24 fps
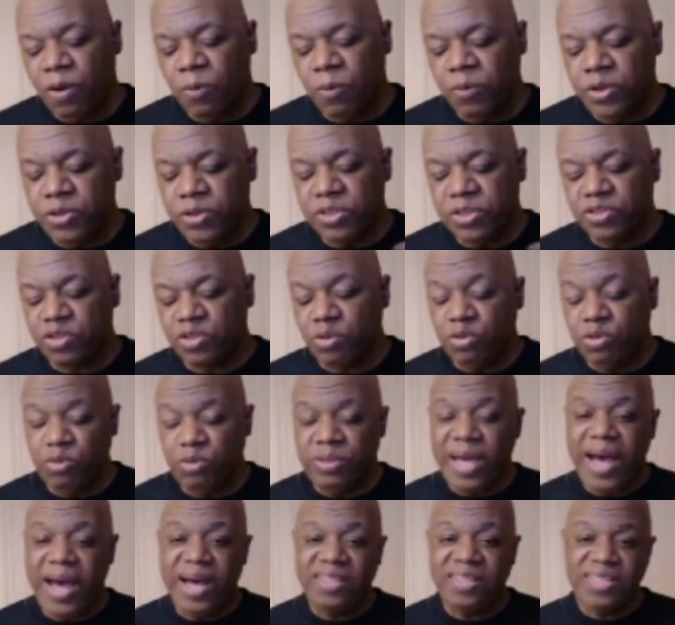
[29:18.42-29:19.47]
or you can sow
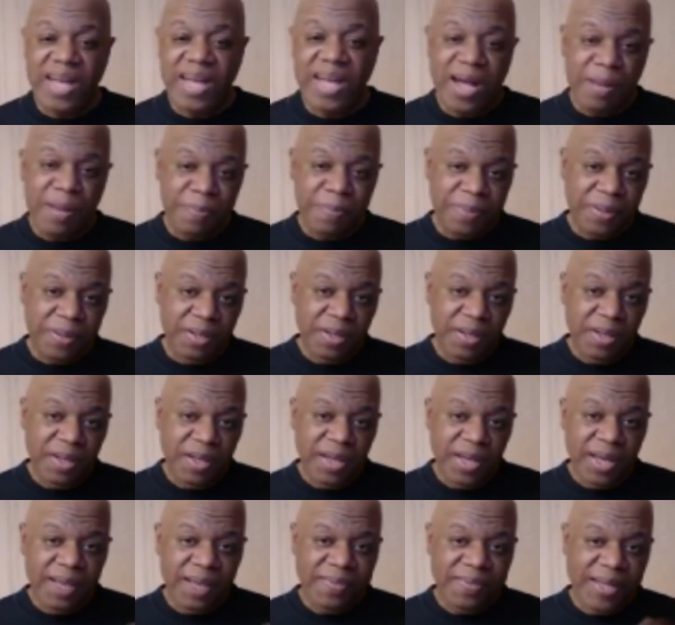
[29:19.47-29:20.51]
through Cash App,
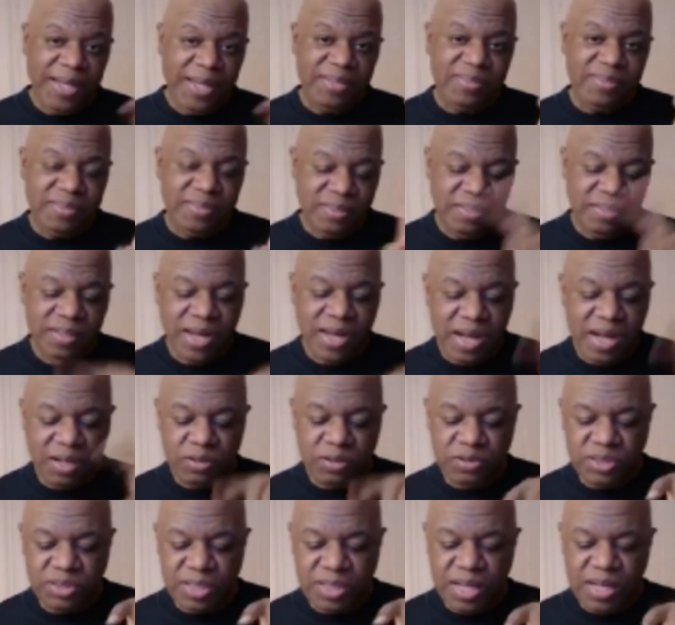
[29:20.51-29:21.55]
and that's
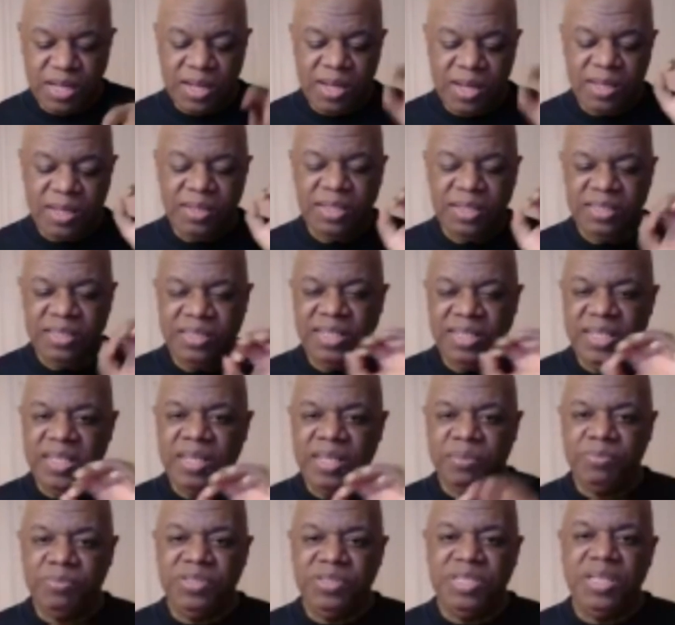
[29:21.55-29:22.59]
dollar sign
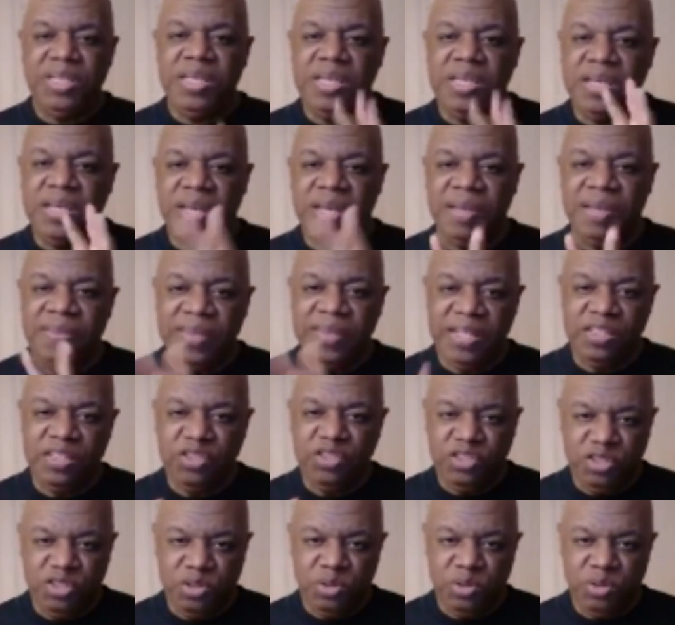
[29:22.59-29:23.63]
D M T and
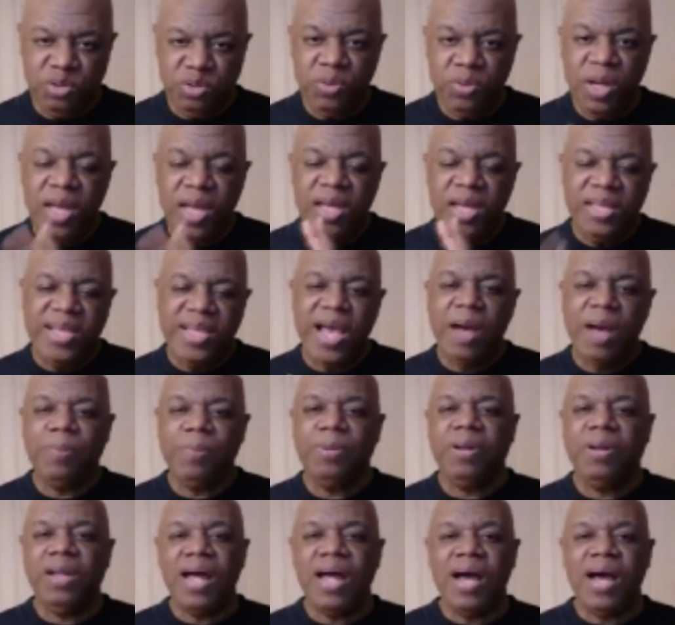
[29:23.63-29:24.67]
then two
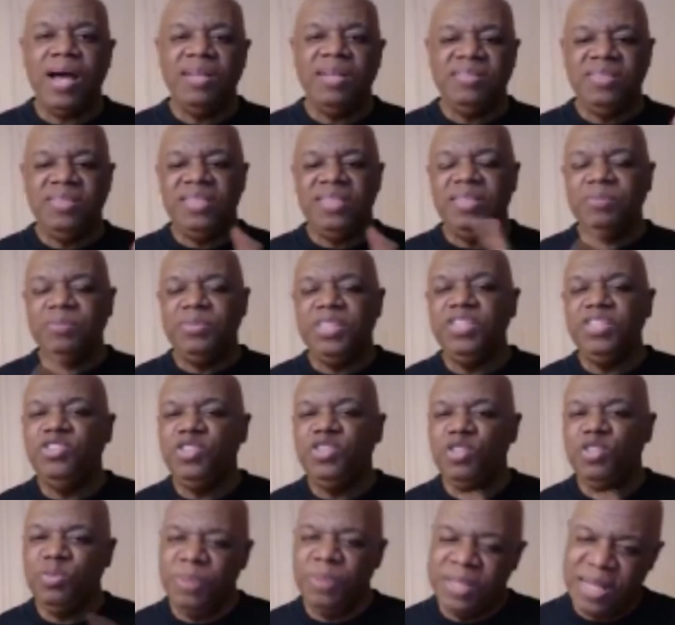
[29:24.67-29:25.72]
capitalized, D M T
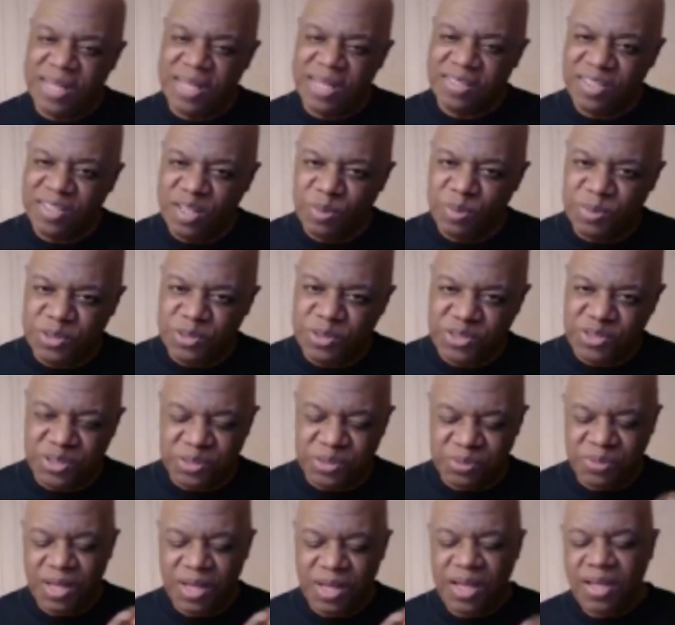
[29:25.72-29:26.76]
two, but not the number
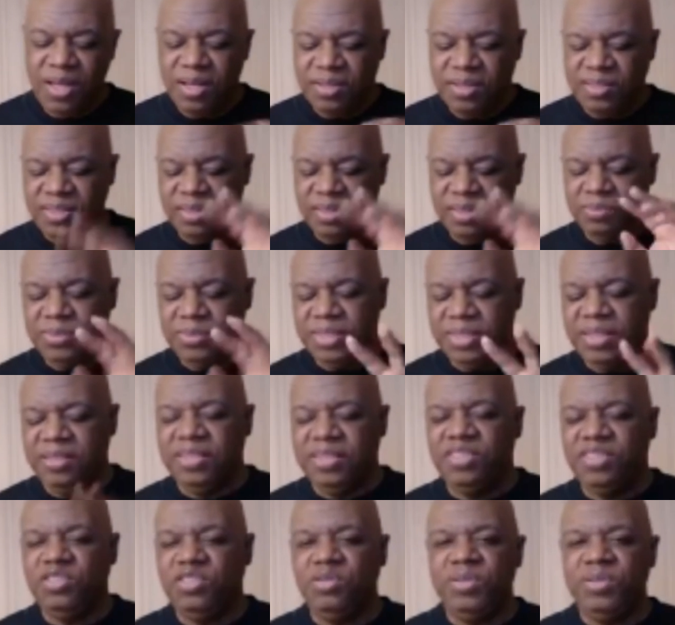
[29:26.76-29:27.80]
two, D M T
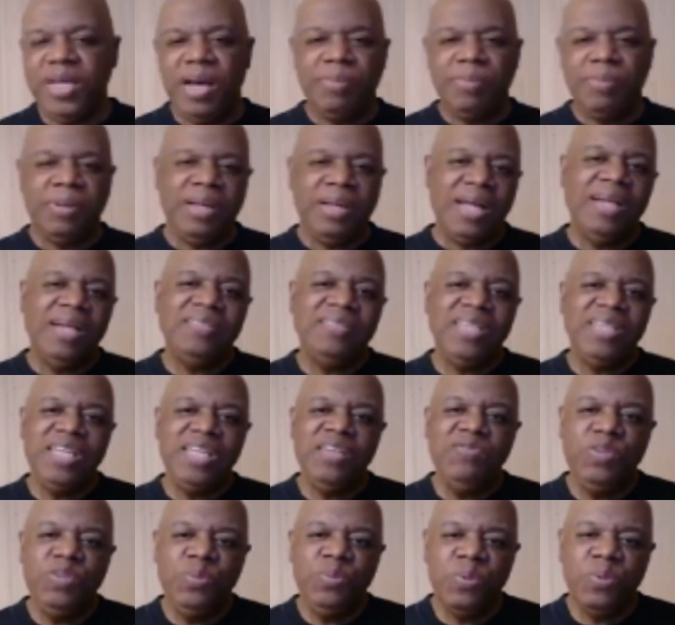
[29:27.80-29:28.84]
and then two
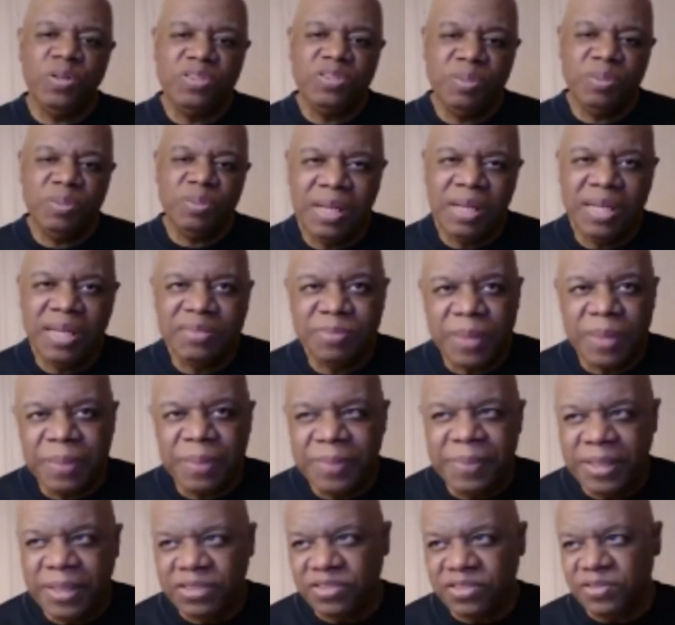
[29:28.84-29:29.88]
capitalized if you want to bless
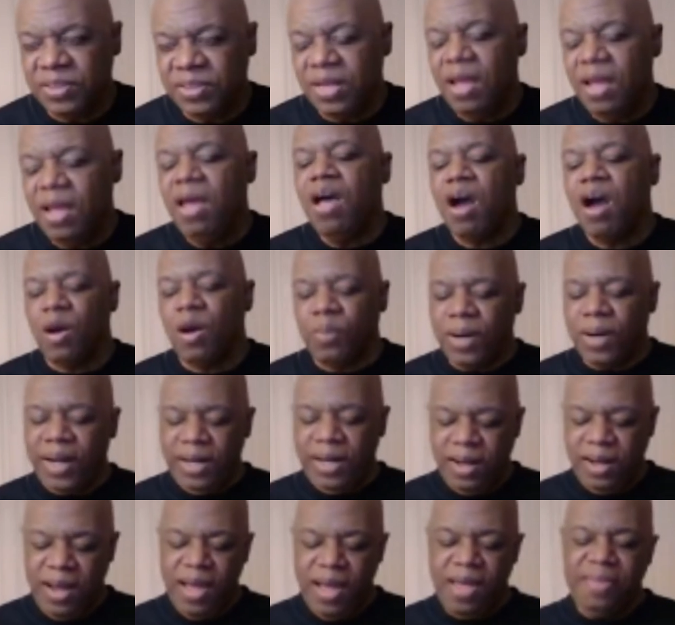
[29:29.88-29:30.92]
my ministry. All
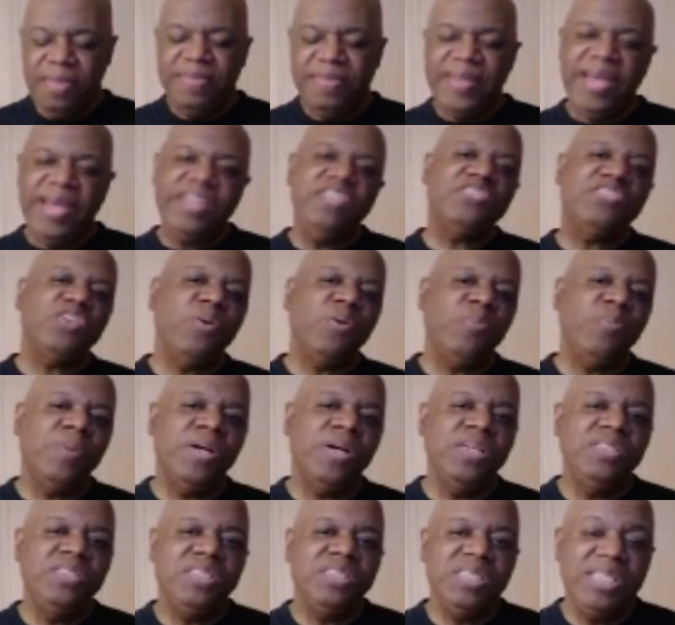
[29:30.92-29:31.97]
right? Thank you so
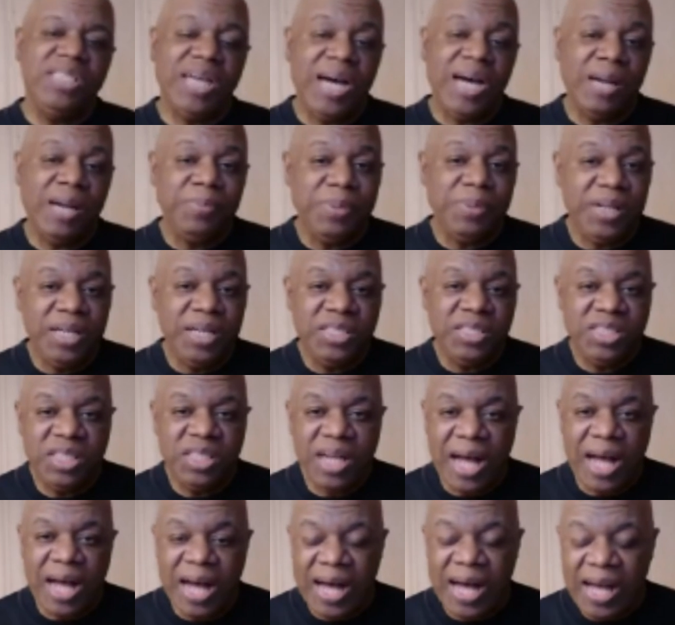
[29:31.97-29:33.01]
much. God bless
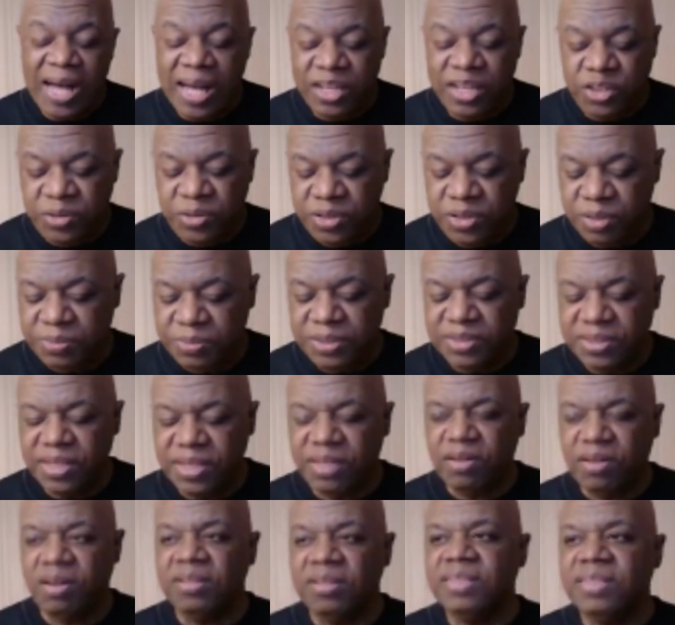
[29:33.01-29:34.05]
you. I, you hear me
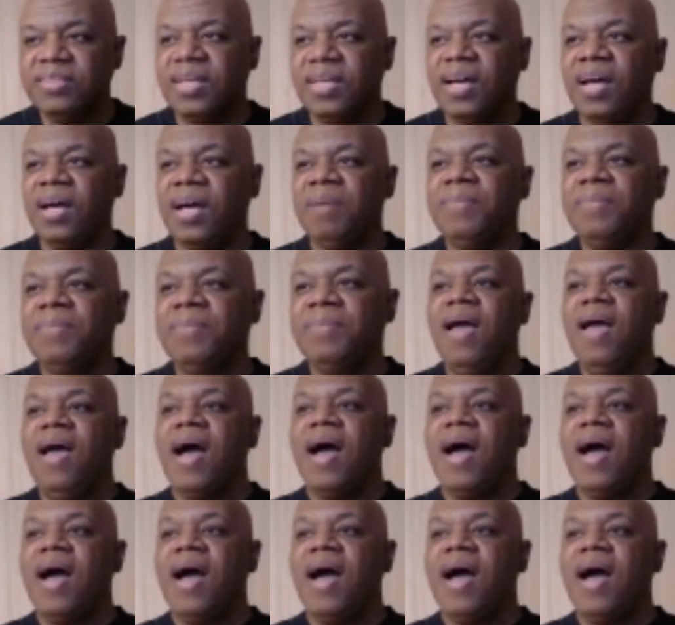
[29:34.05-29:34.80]
say it all the time.